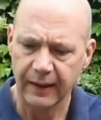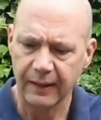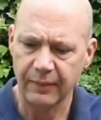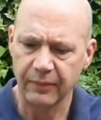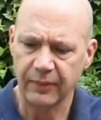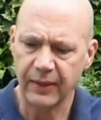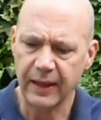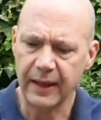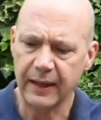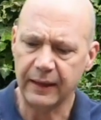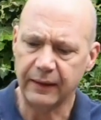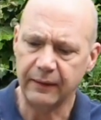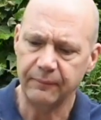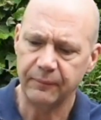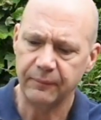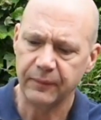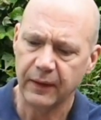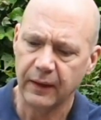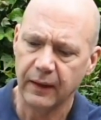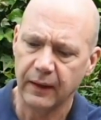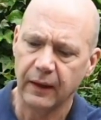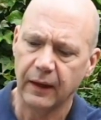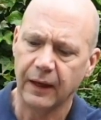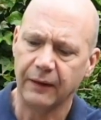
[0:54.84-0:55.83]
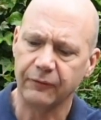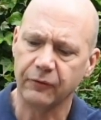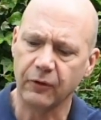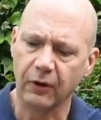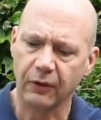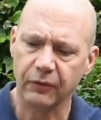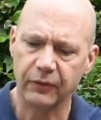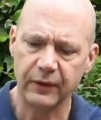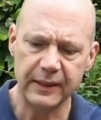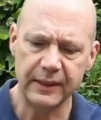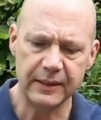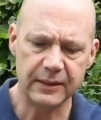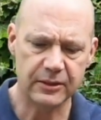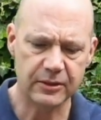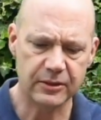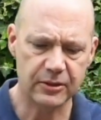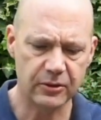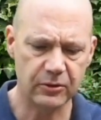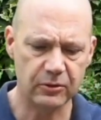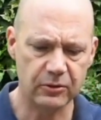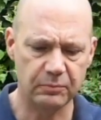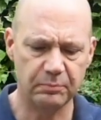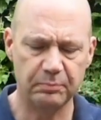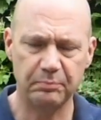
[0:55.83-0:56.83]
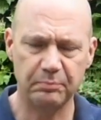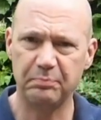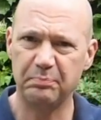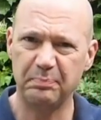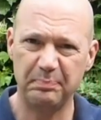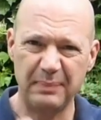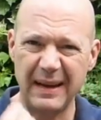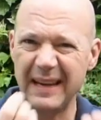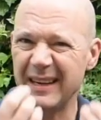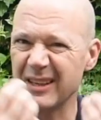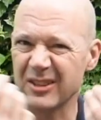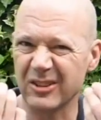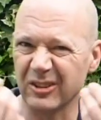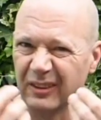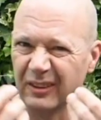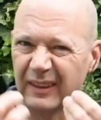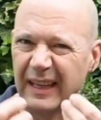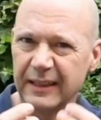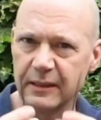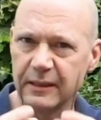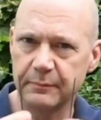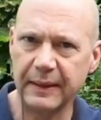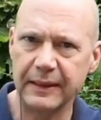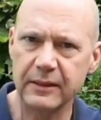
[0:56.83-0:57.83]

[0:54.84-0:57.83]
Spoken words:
and then I've got these two pencil leads,